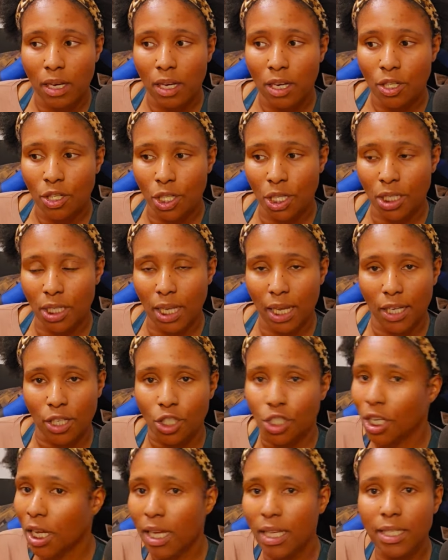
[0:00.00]
She's like,
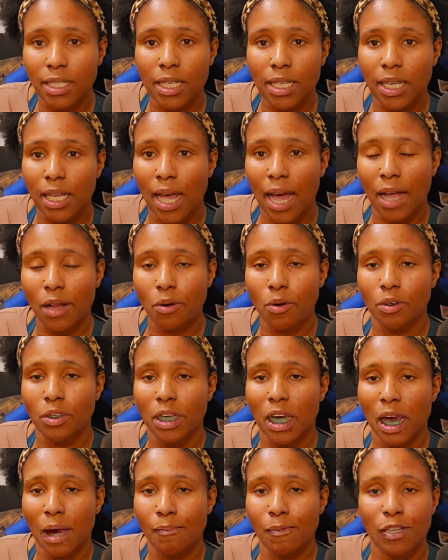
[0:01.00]
Jen's collateral
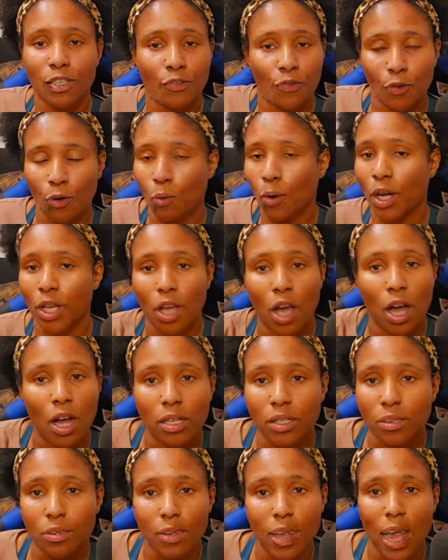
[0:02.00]
damage for what y'all
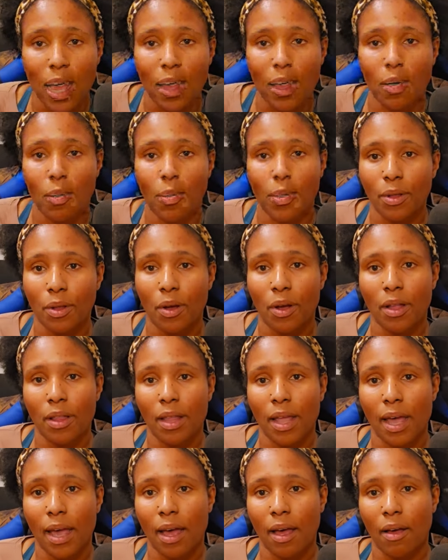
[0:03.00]
two got going on
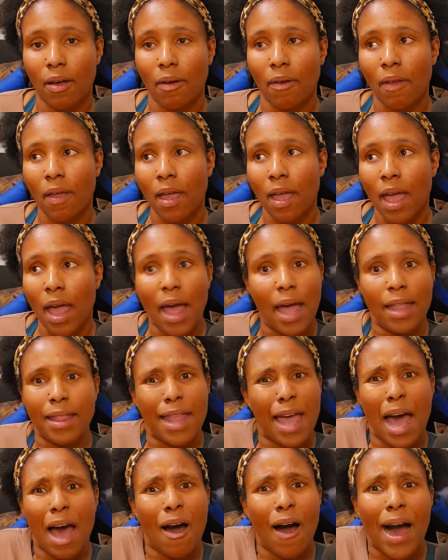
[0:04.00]
now. And
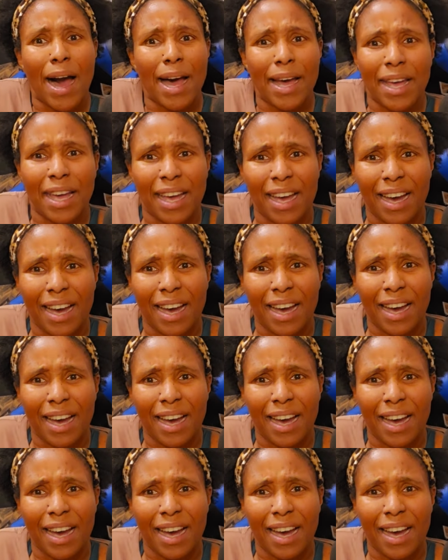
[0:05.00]
now I am.